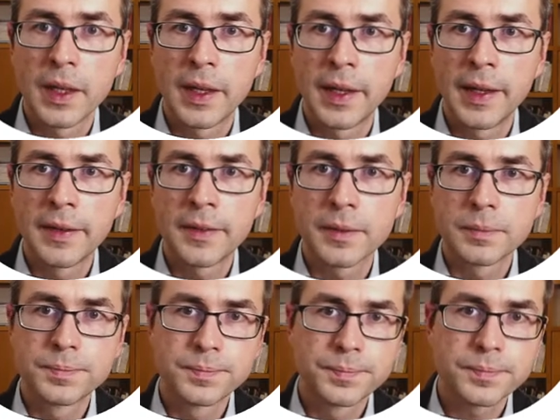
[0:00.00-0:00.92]
And
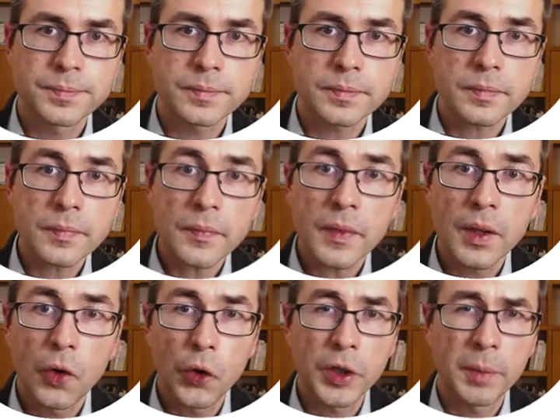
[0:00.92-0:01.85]

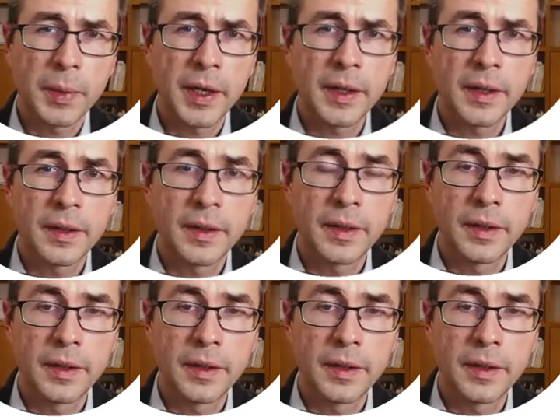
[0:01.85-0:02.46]
order by